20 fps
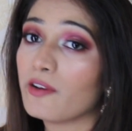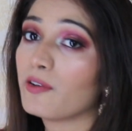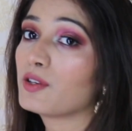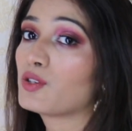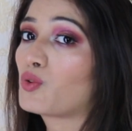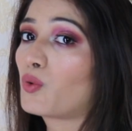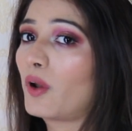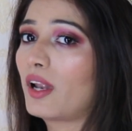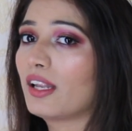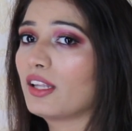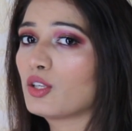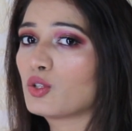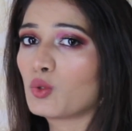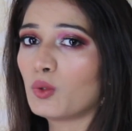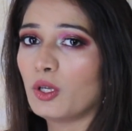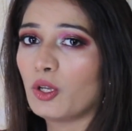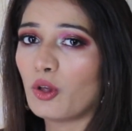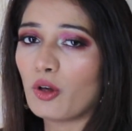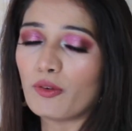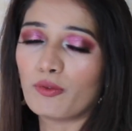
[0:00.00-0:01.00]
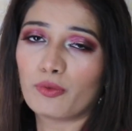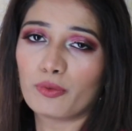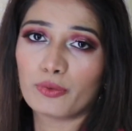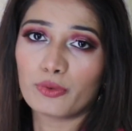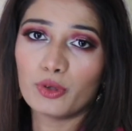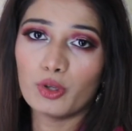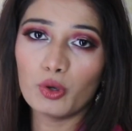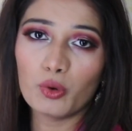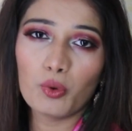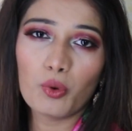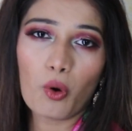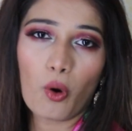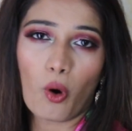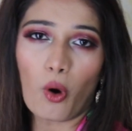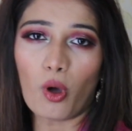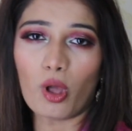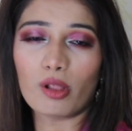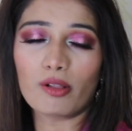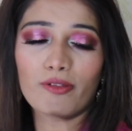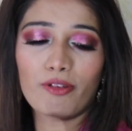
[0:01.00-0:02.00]
was really sweet of you
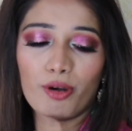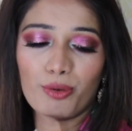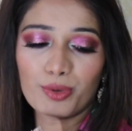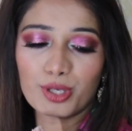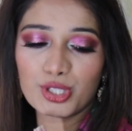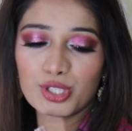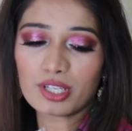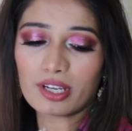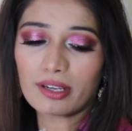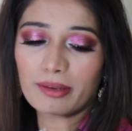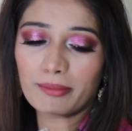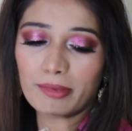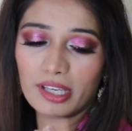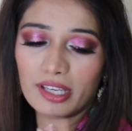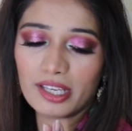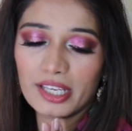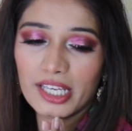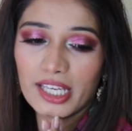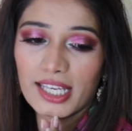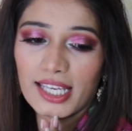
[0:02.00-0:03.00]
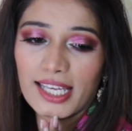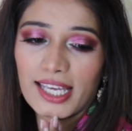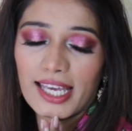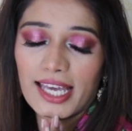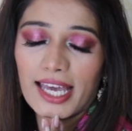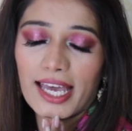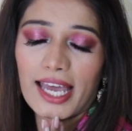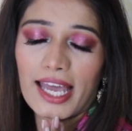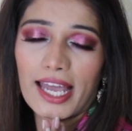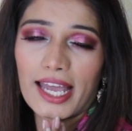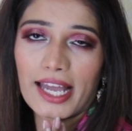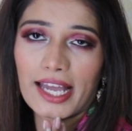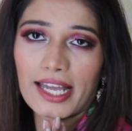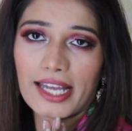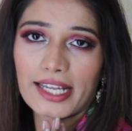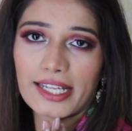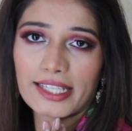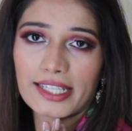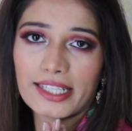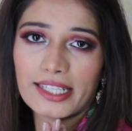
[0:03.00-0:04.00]
all for wishing me,
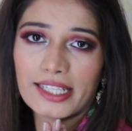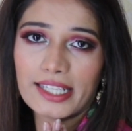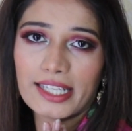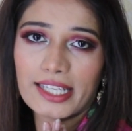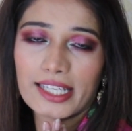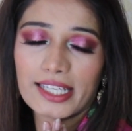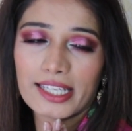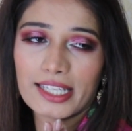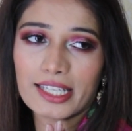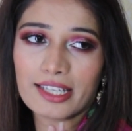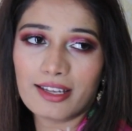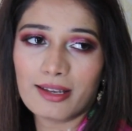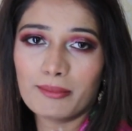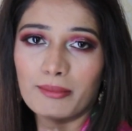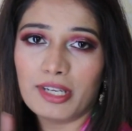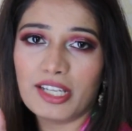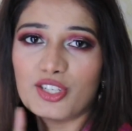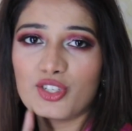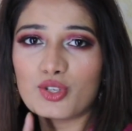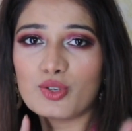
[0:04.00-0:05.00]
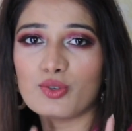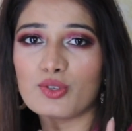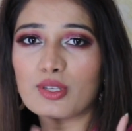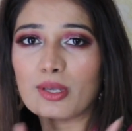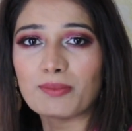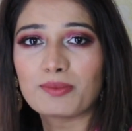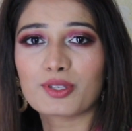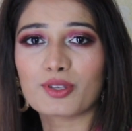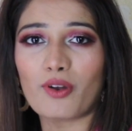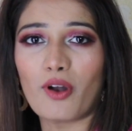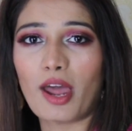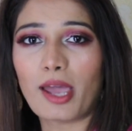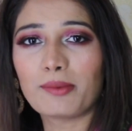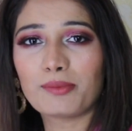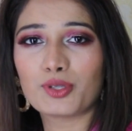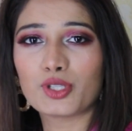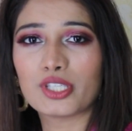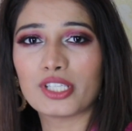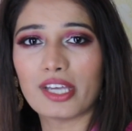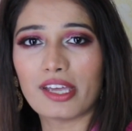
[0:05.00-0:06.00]
and please do subscribe,
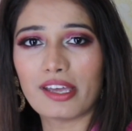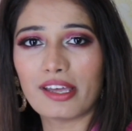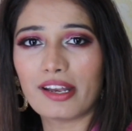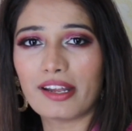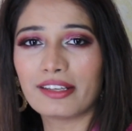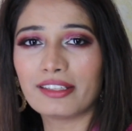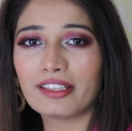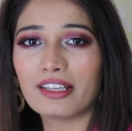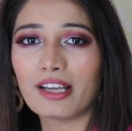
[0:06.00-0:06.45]
share and